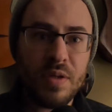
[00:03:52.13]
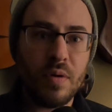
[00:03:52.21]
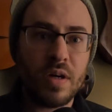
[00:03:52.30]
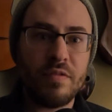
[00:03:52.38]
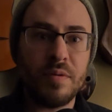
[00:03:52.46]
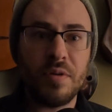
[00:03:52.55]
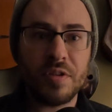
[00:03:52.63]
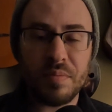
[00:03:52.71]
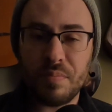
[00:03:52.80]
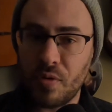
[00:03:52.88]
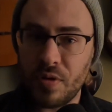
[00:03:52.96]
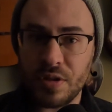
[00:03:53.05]
one of the most
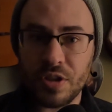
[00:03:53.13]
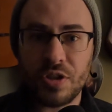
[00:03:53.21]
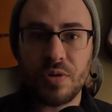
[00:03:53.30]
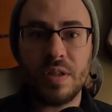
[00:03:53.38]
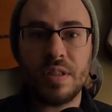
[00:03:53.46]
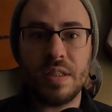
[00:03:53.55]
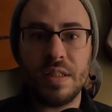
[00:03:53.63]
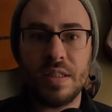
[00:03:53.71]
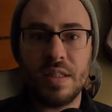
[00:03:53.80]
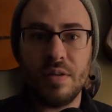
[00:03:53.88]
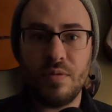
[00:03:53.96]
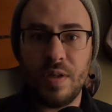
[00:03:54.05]
important
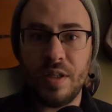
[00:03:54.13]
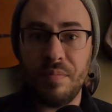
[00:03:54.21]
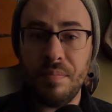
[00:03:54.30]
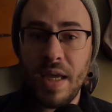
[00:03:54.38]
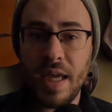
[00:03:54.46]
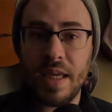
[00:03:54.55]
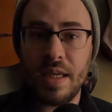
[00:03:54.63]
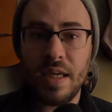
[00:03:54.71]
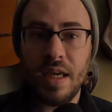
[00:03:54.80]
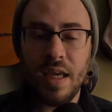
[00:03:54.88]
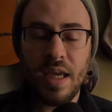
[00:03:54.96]
choices that we could make